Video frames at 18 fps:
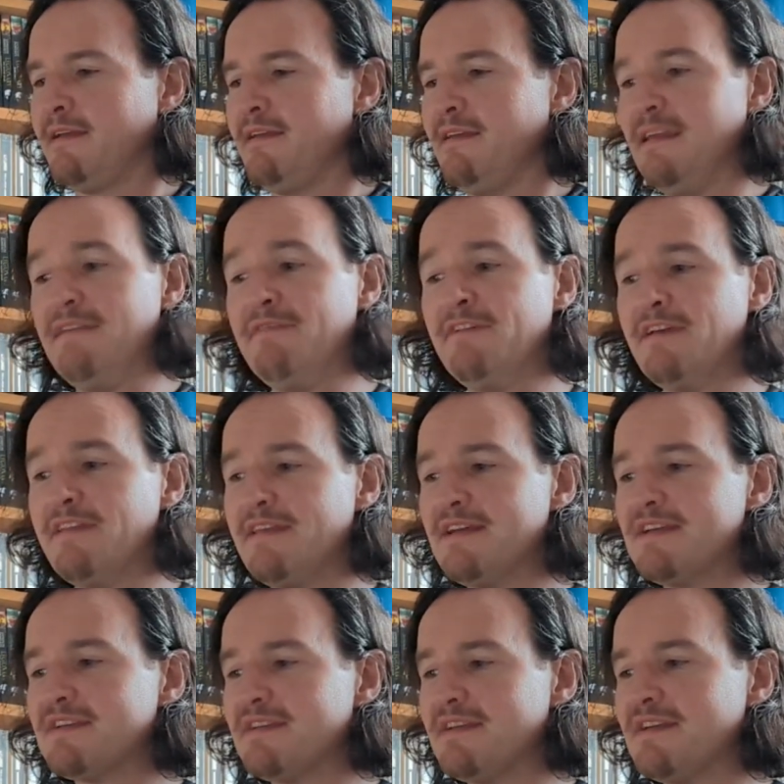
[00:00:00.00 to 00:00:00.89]
Even at
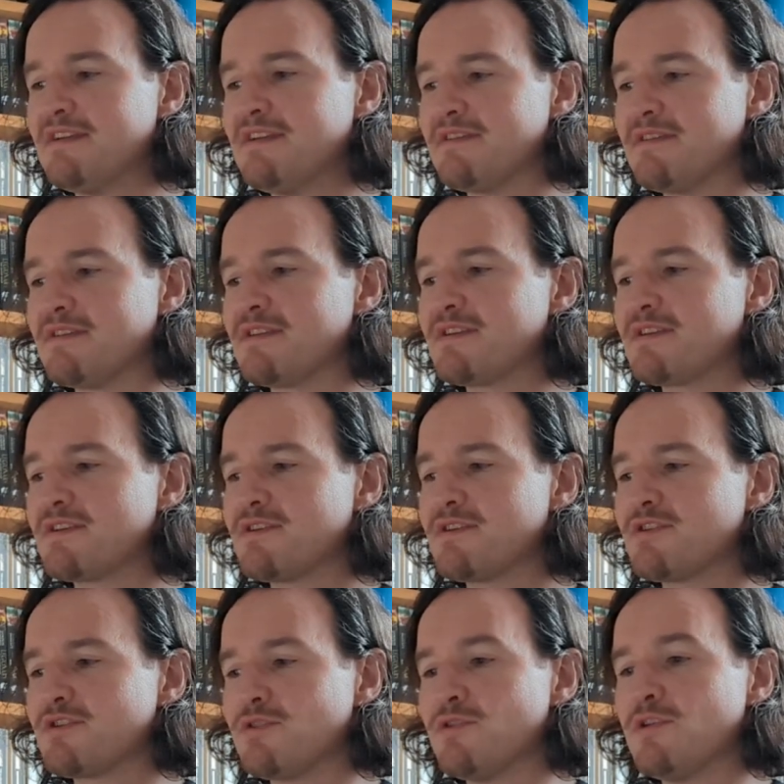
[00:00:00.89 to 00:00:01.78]
this distance,
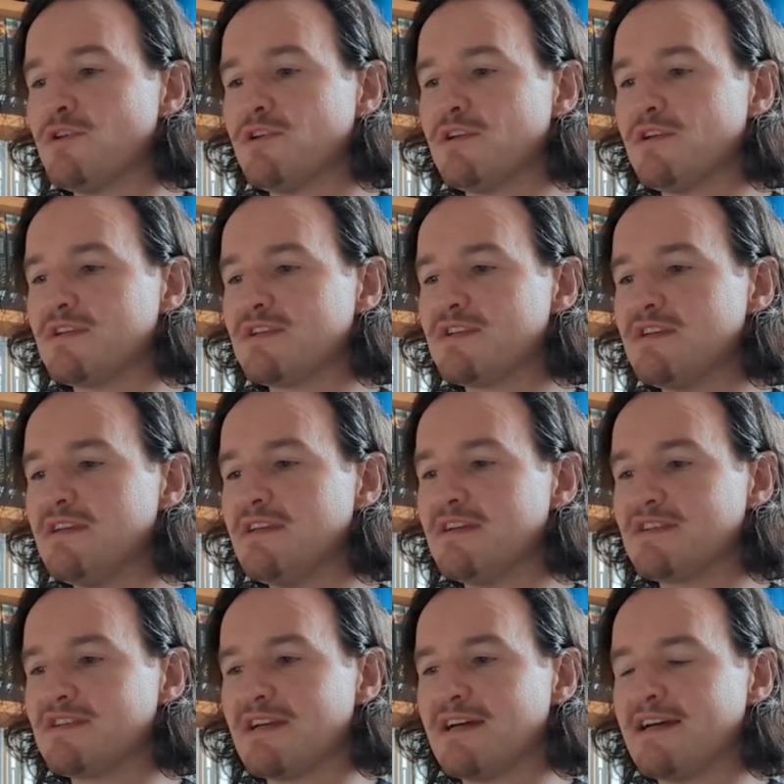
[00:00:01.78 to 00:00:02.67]
Sura could see
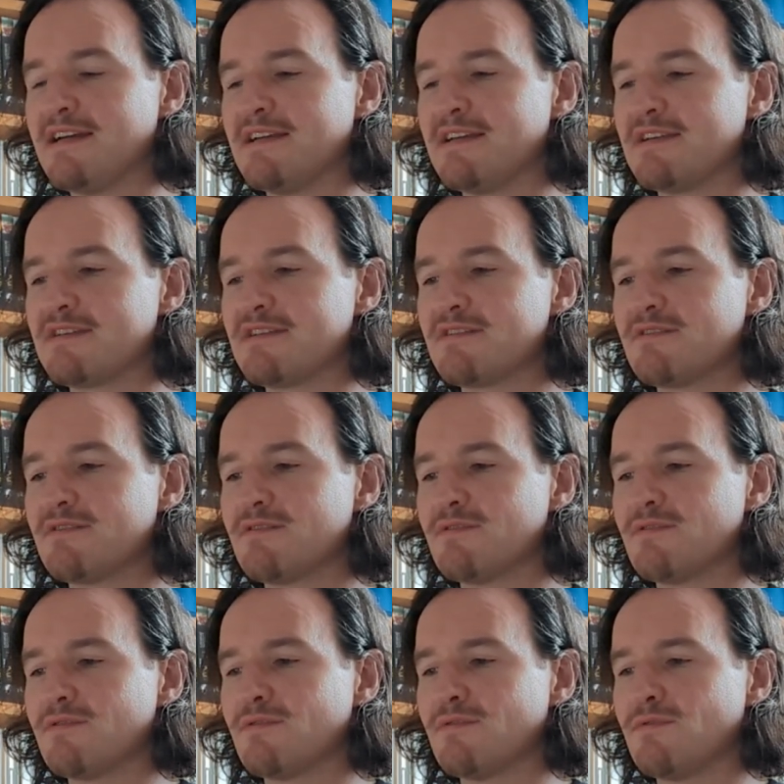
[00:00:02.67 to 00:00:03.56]
his eyes,
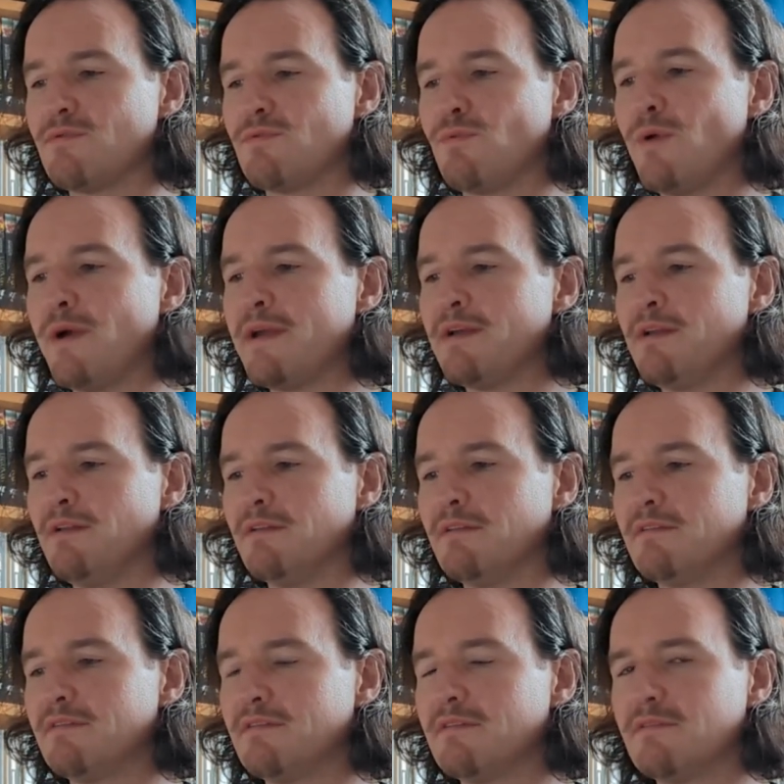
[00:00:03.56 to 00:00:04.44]

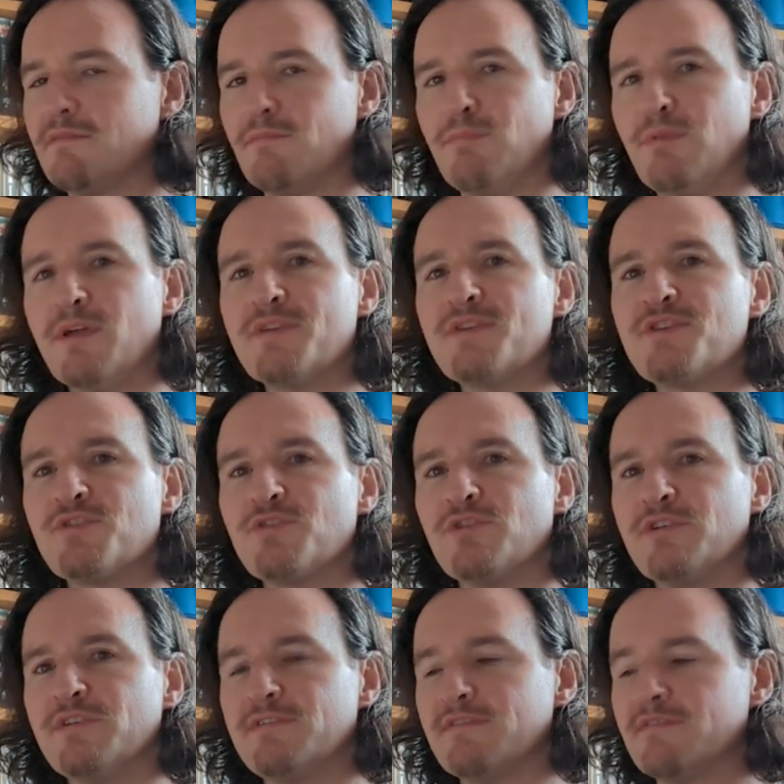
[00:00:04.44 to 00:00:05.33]
wild,
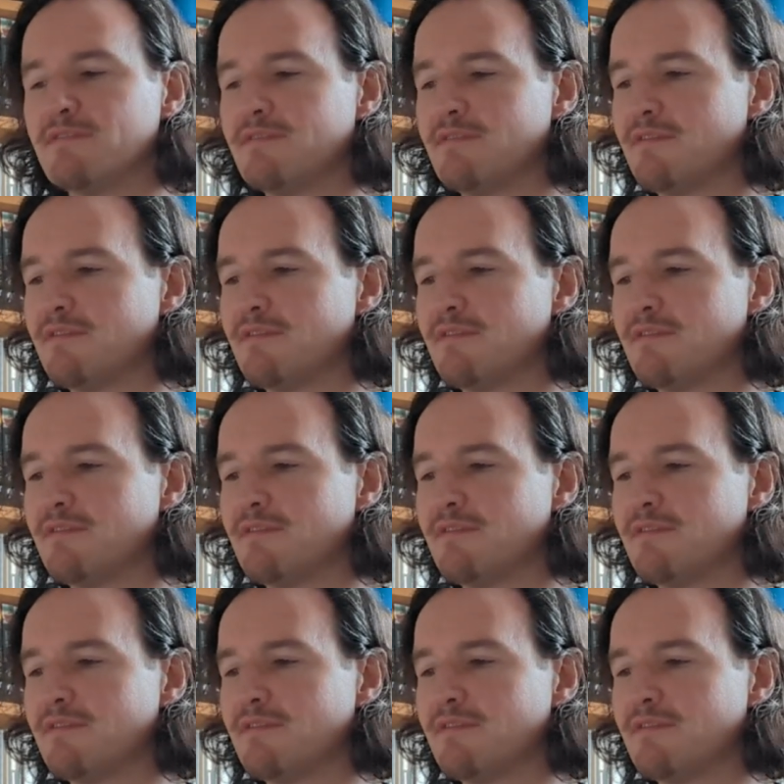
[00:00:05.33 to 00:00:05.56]
bloodshot.